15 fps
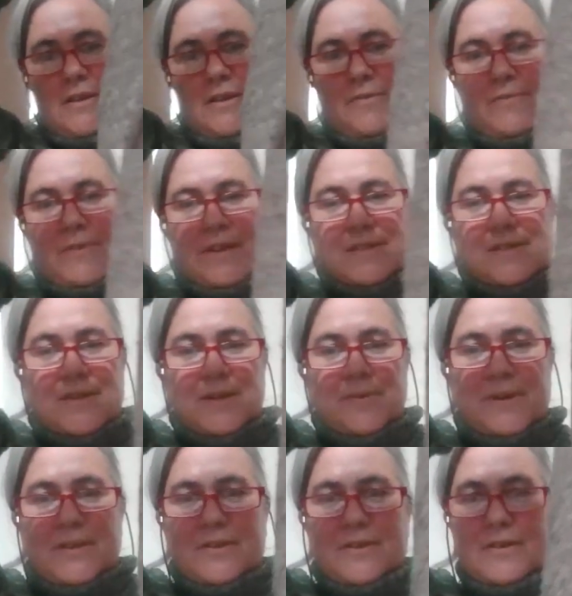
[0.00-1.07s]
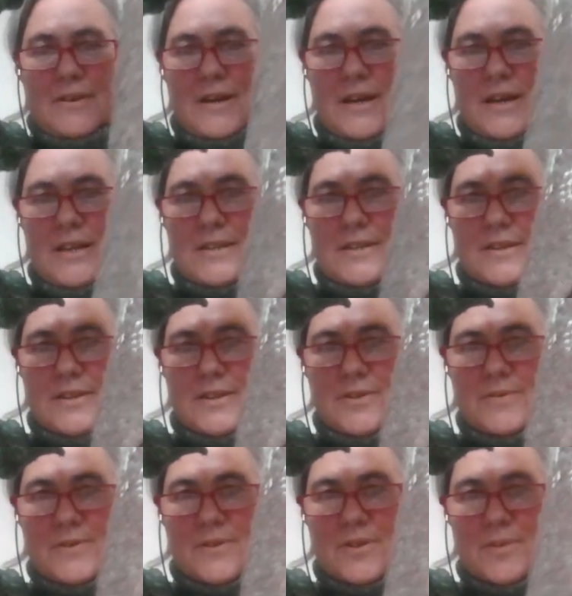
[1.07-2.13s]
we had lovely sunny weather, and I
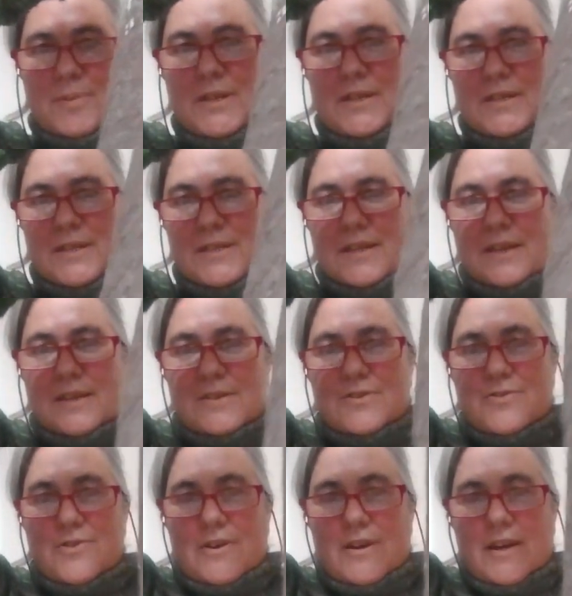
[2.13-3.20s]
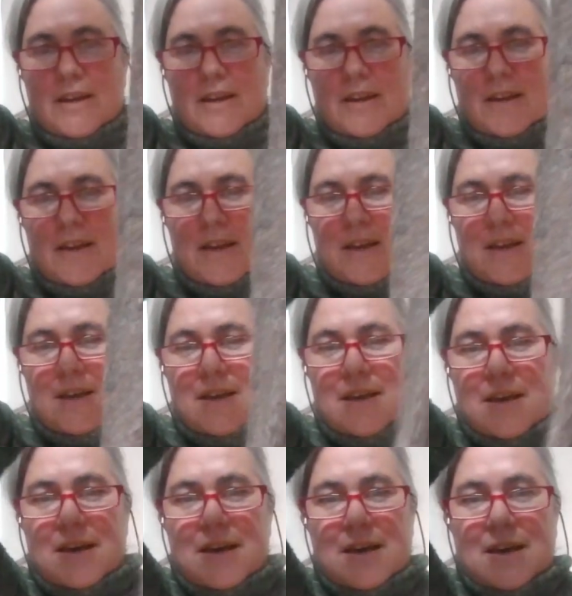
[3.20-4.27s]
knew it was going to be easy to get it dry.
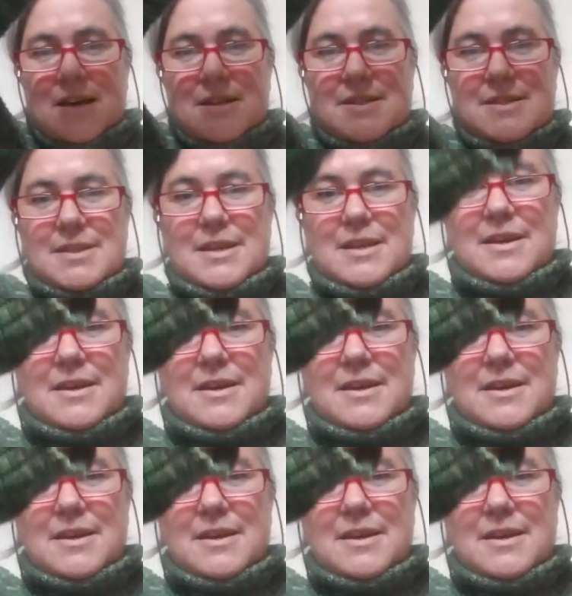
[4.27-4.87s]
And